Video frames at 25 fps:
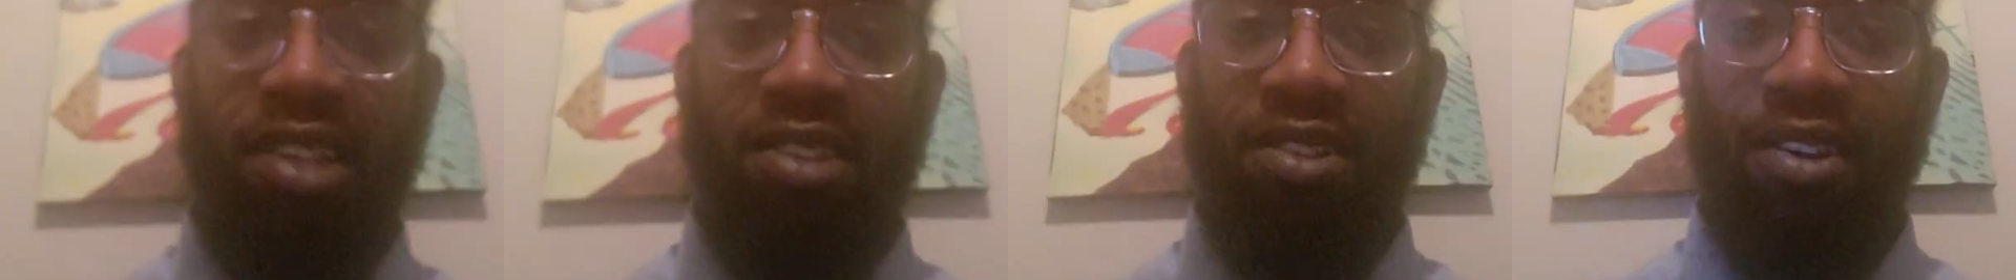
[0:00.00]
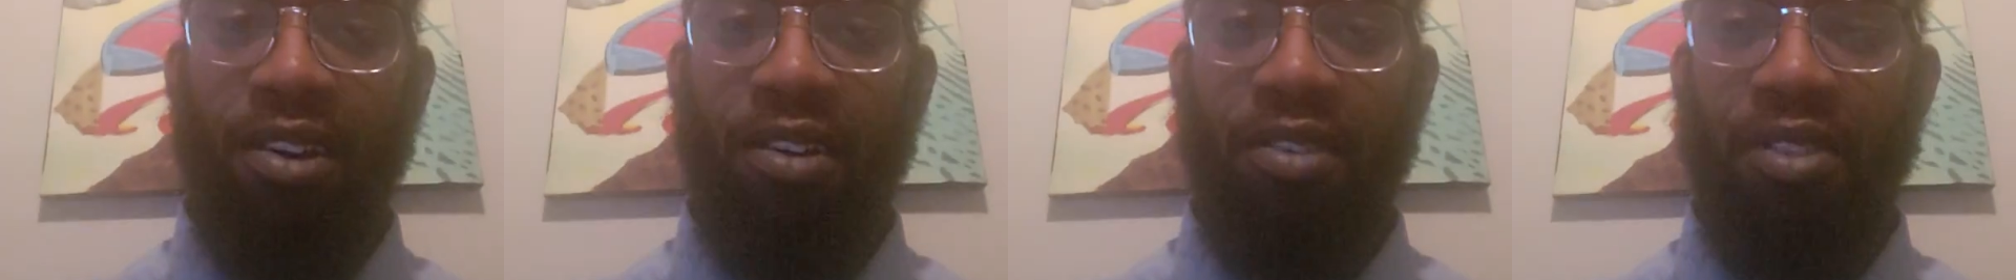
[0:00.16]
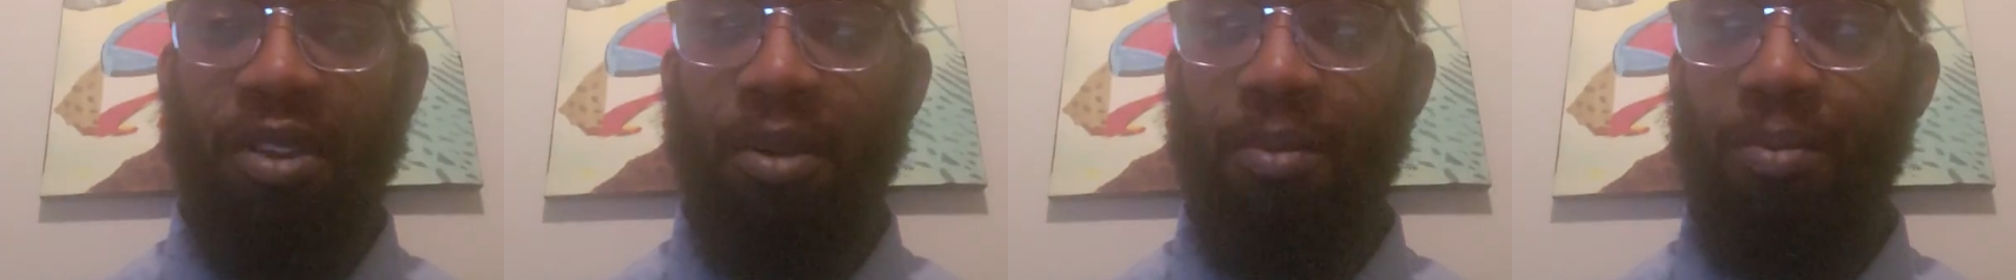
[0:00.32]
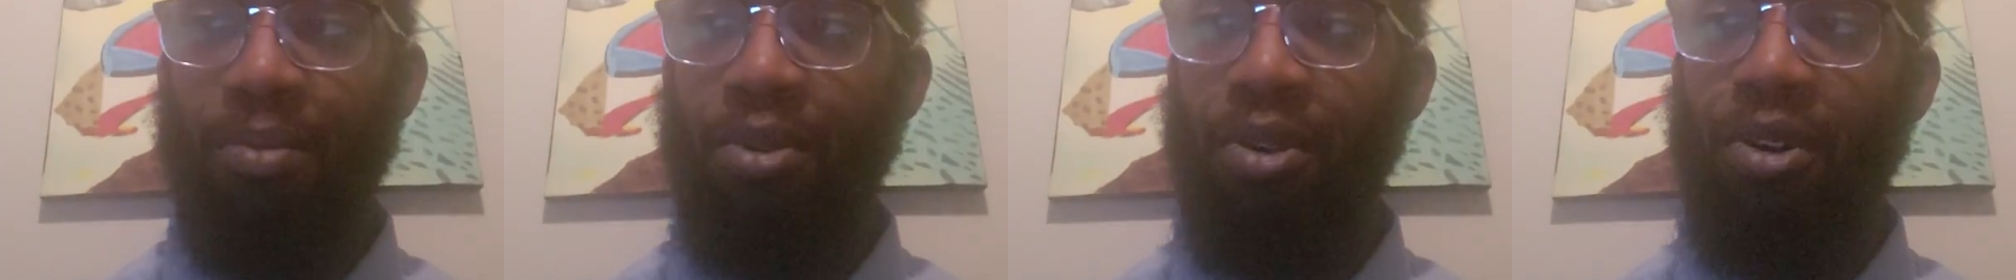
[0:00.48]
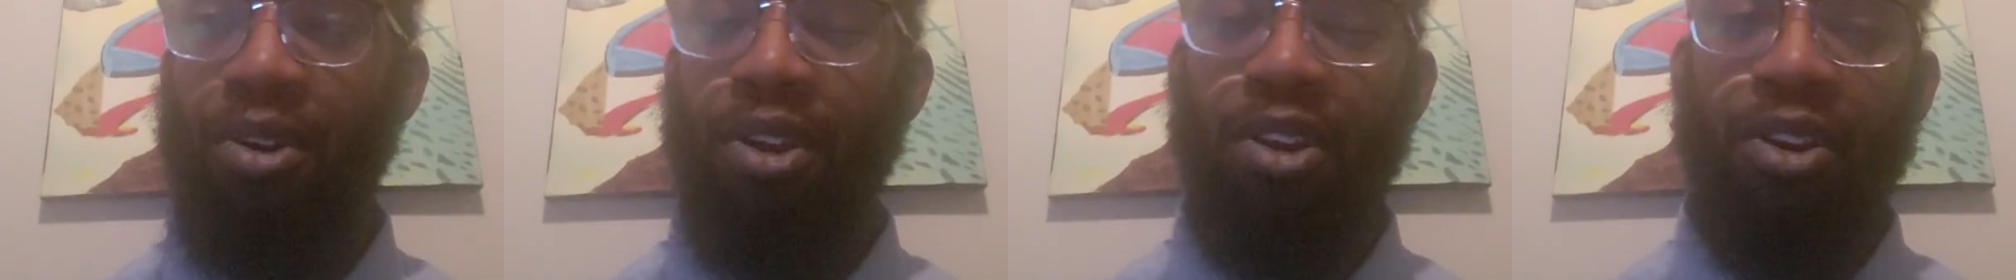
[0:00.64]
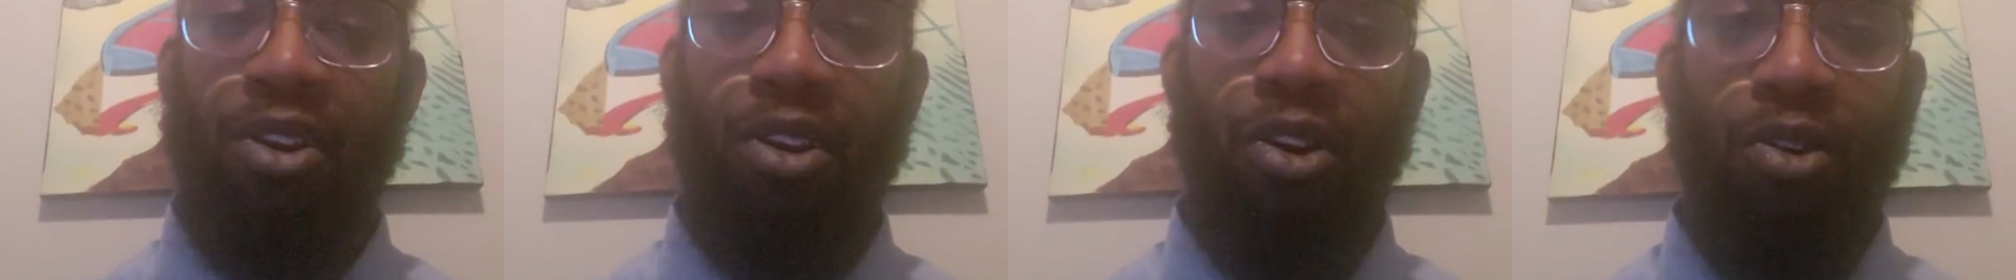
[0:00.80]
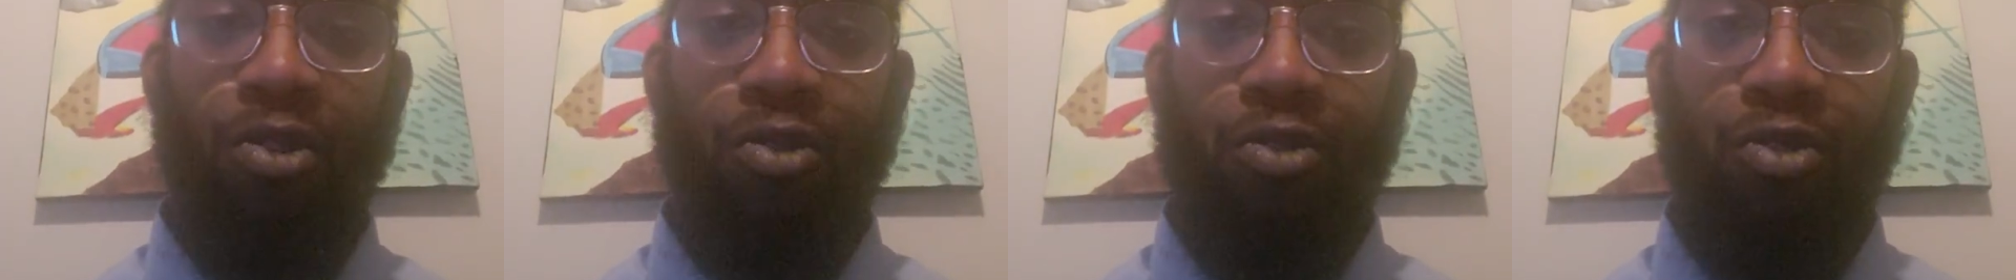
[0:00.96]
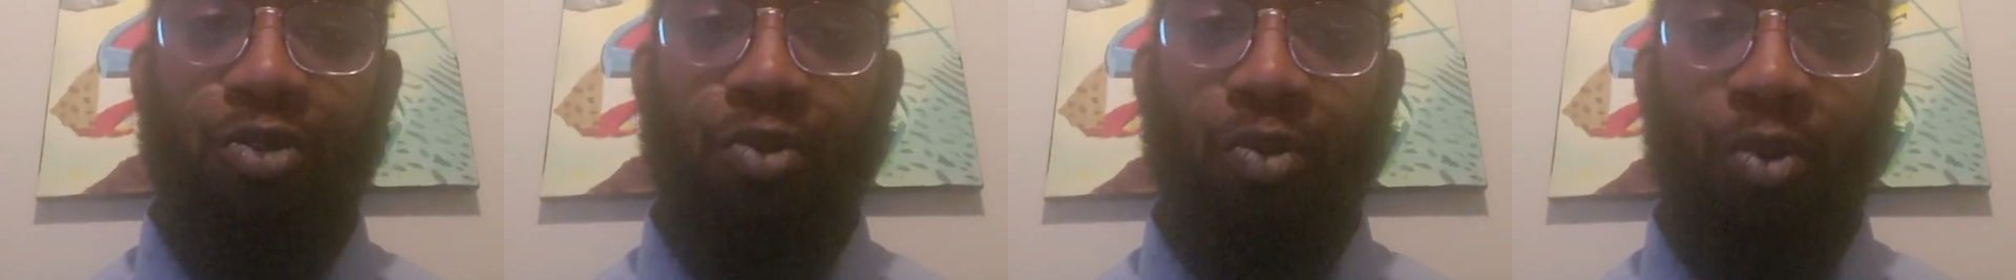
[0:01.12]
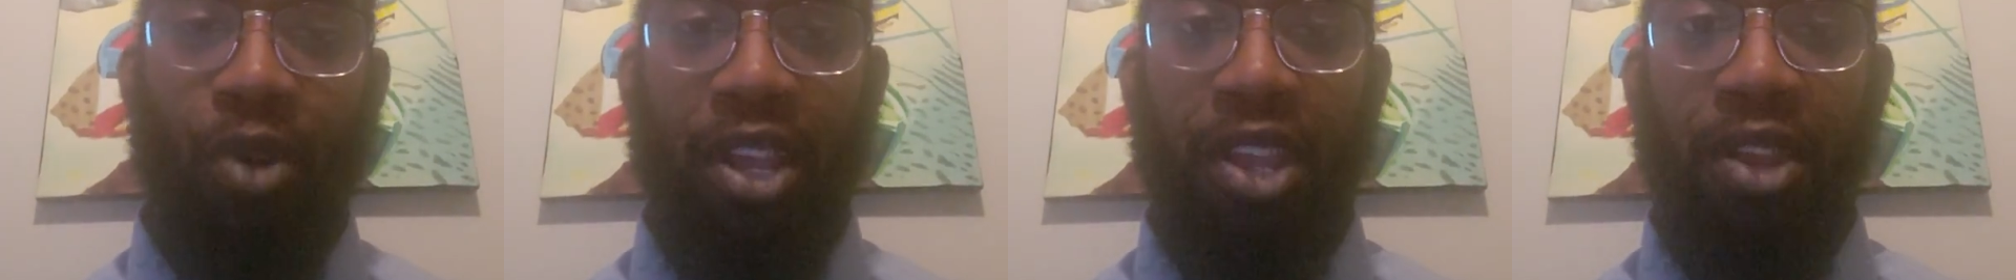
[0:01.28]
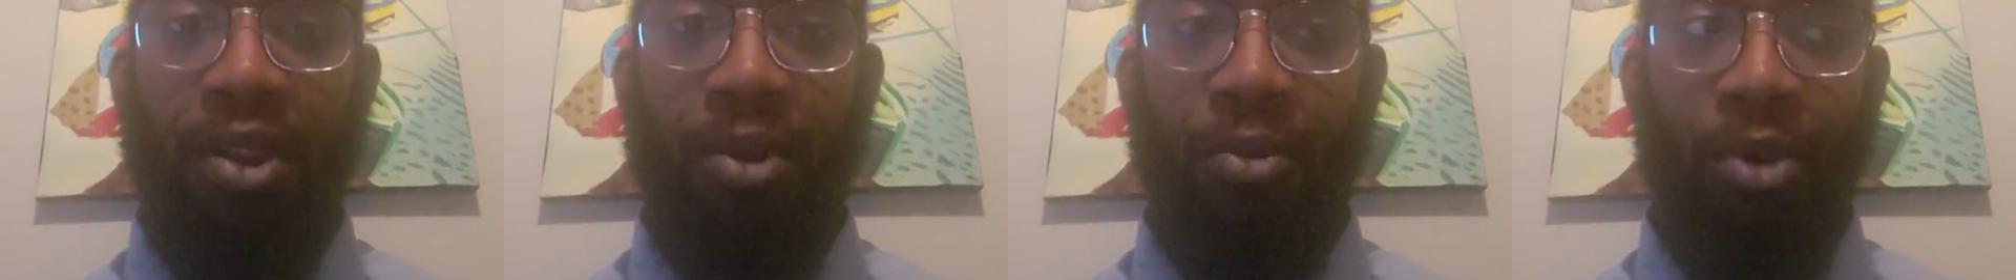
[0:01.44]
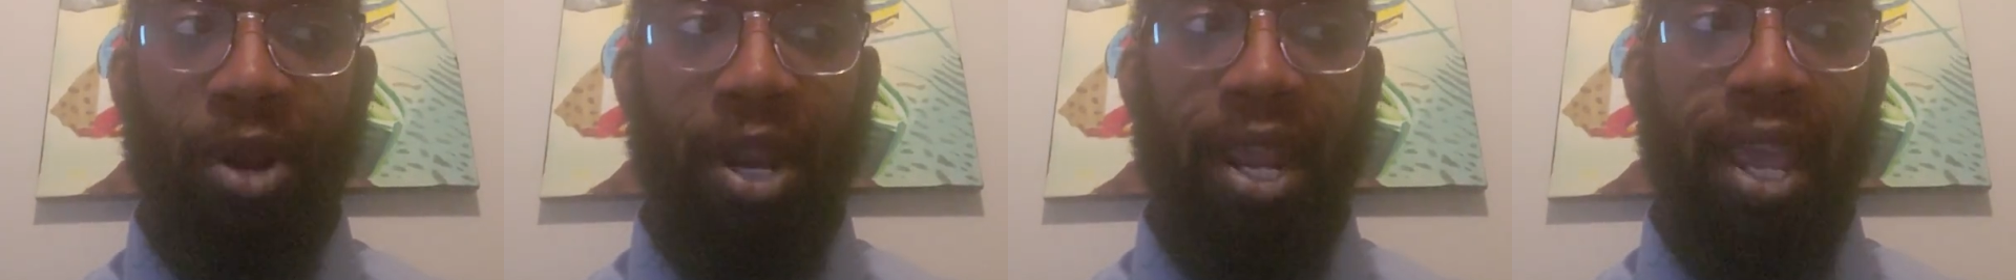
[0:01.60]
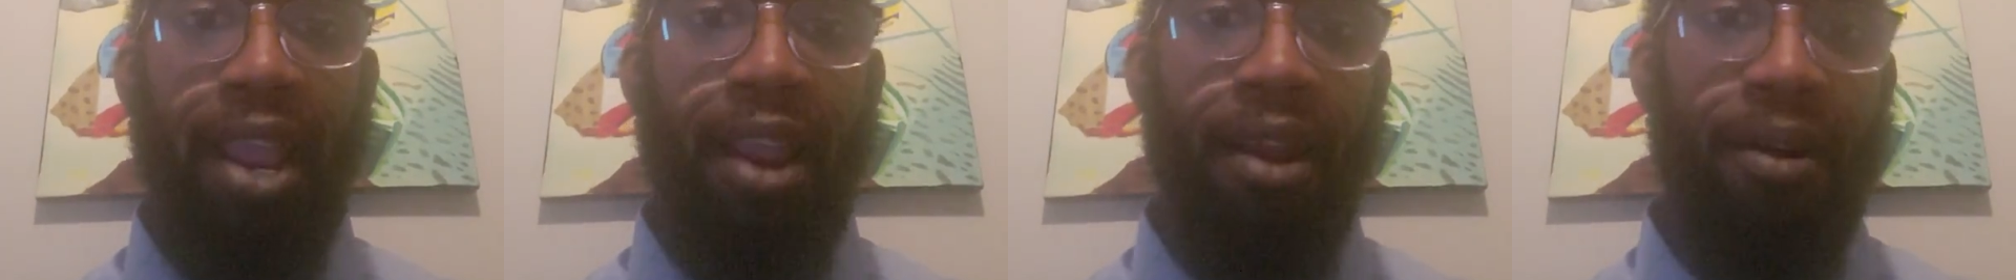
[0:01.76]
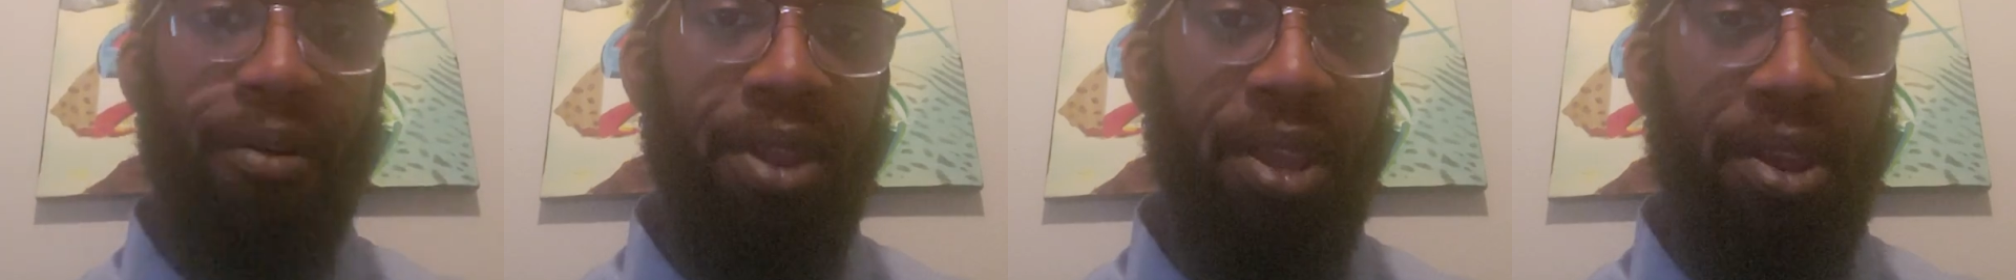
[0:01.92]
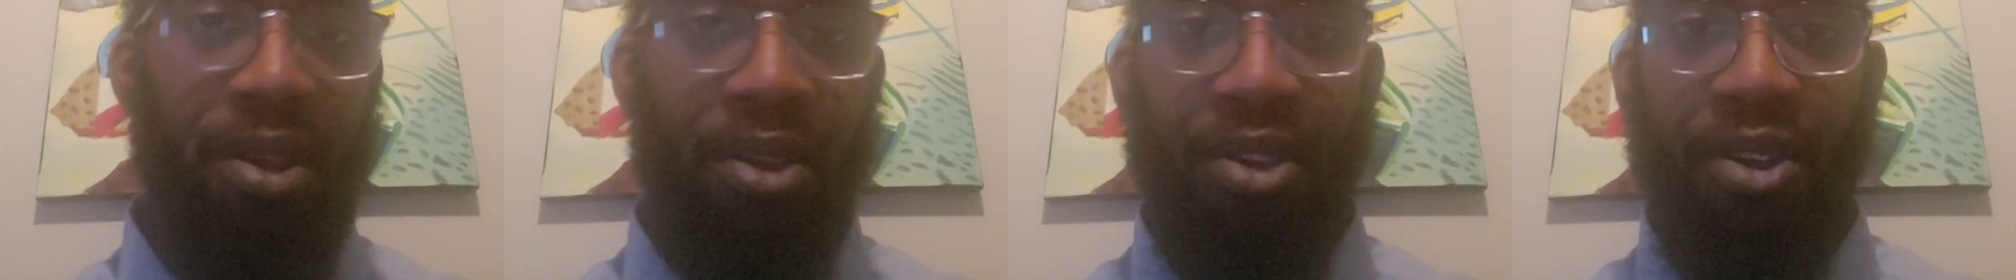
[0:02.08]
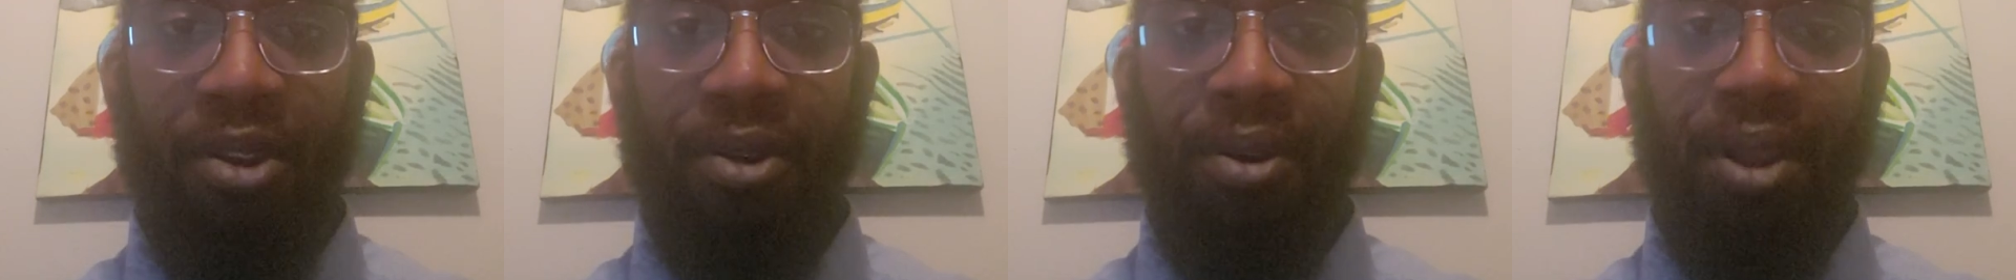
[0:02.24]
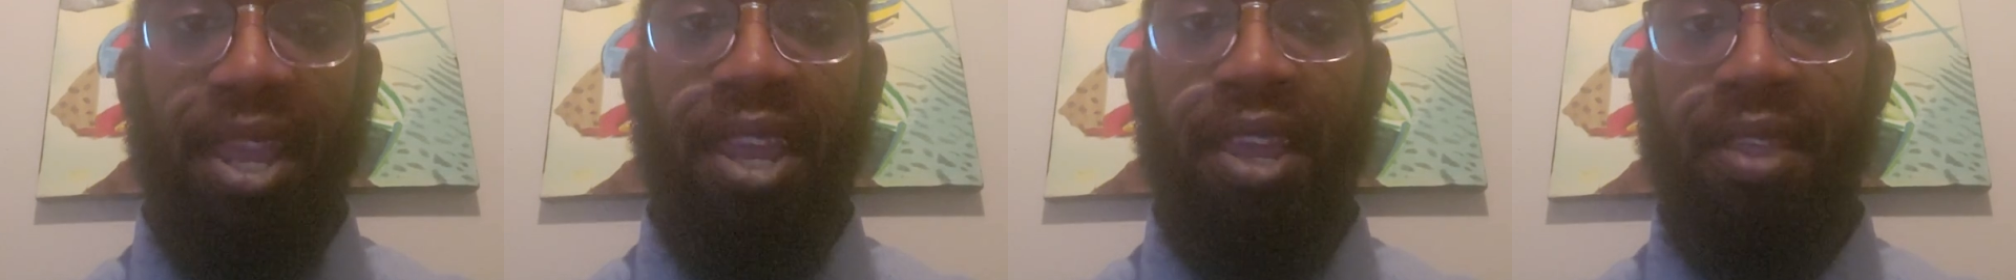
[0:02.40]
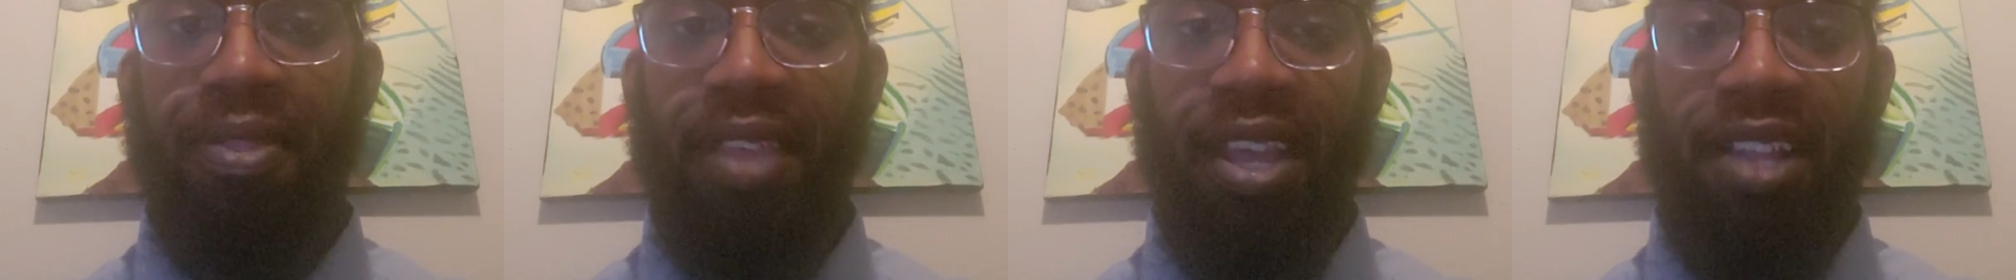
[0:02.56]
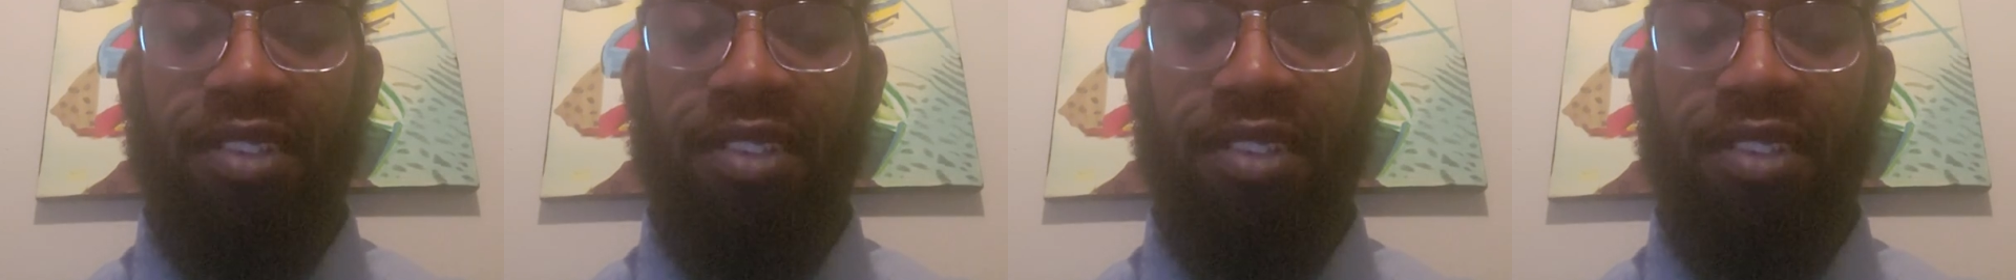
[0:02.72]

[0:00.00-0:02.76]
As long as the employer knows what area you're in,